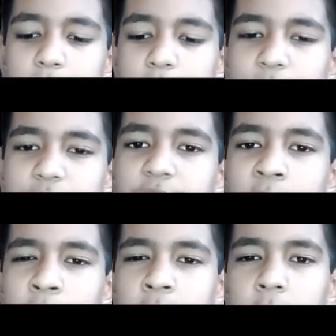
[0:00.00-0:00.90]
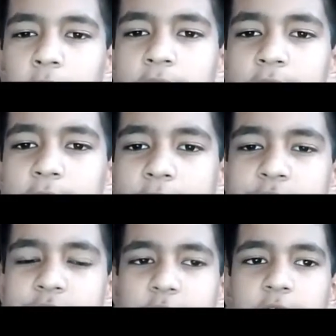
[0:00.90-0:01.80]
If you found
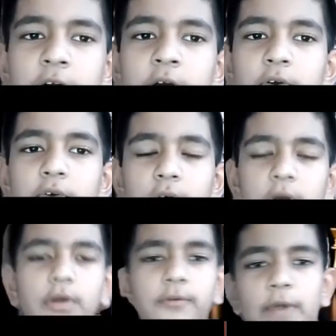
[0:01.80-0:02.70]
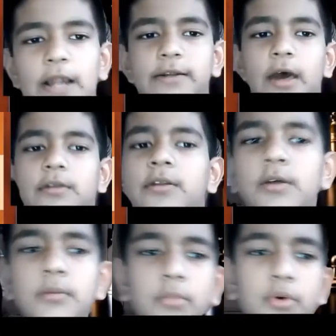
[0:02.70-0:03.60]
rd8 check, well done,
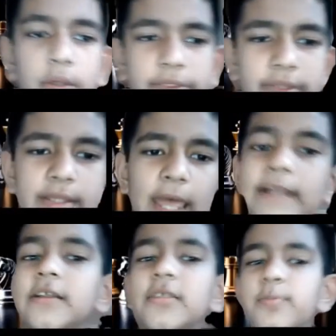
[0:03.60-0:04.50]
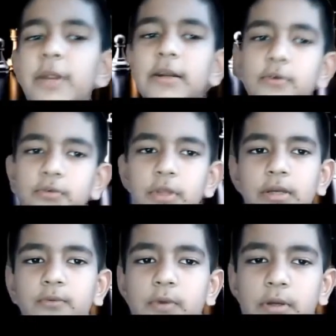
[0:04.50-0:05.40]
because knight is pinned to the
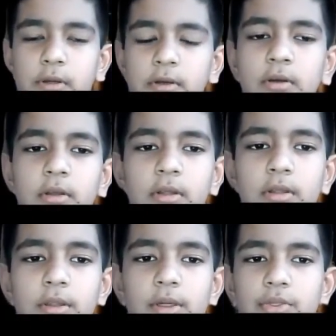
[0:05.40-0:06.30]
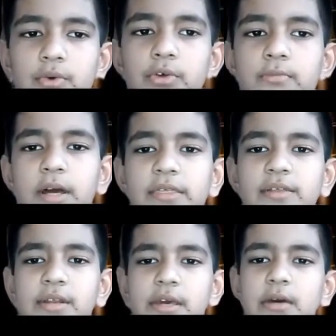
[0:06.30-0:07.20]
queen, so you
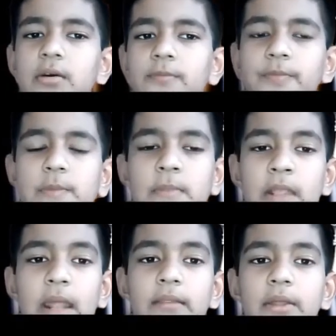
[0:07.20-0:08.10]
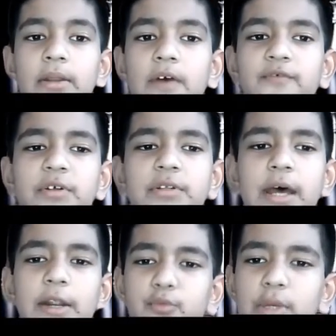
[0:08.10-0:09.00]
must take, and then after
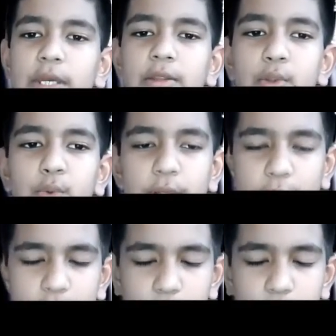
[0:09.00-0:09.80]
that we can take